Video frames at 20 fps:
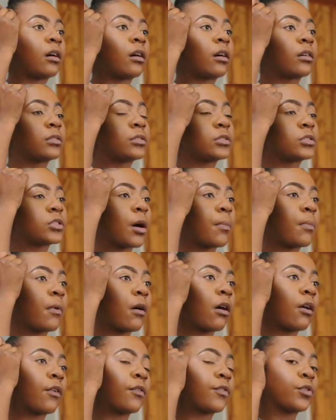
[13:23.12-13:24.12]
on top
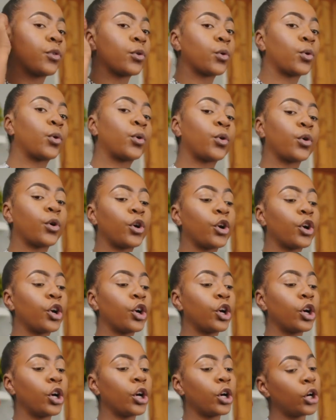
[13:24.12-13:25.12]
of
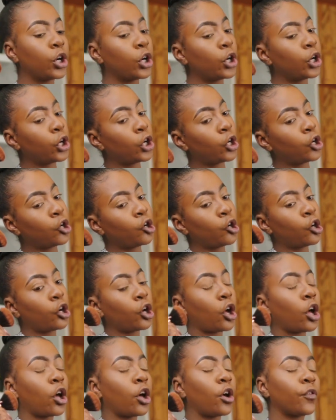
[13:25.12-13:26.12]
your
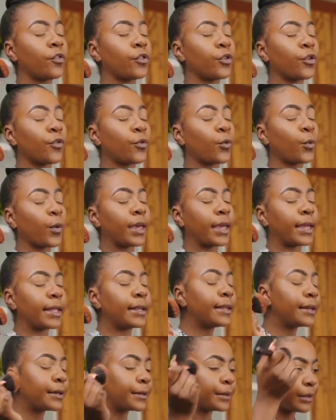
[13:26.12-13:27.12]
forehead.